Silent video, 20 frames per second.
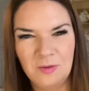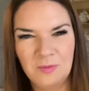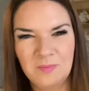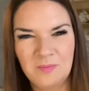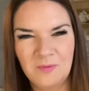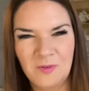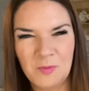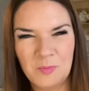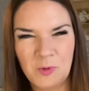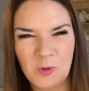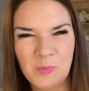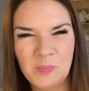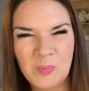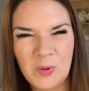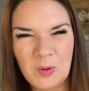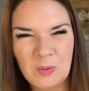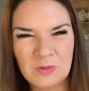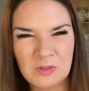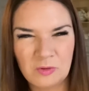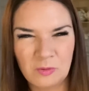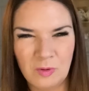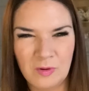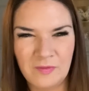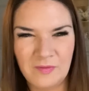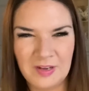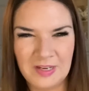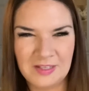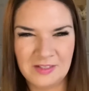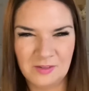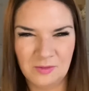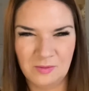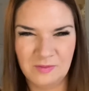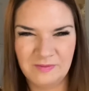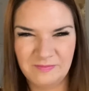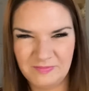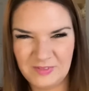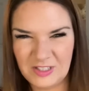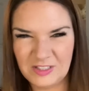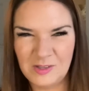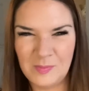football boots, or if he sort
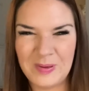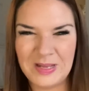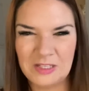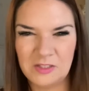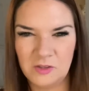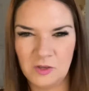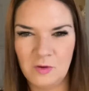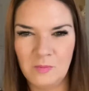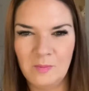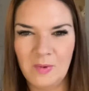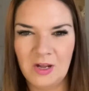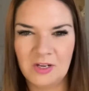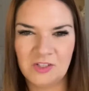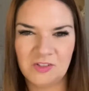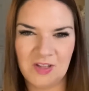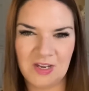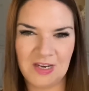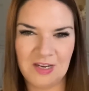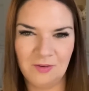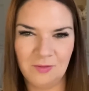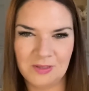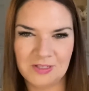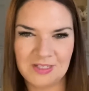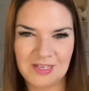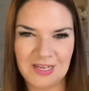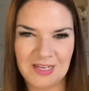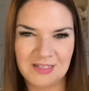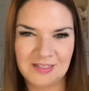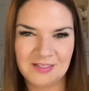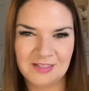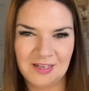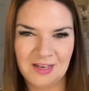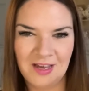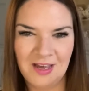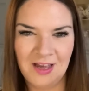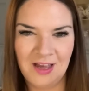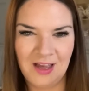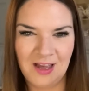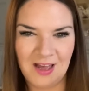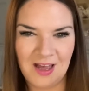of does a bit too much, then he always needs
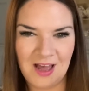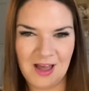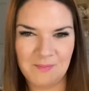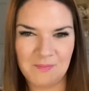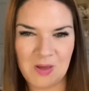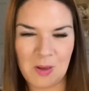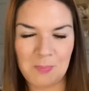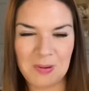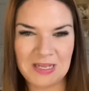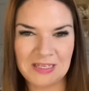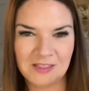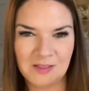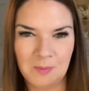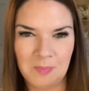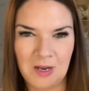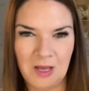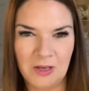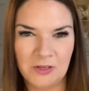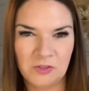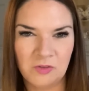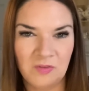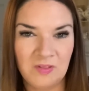a blister plaster.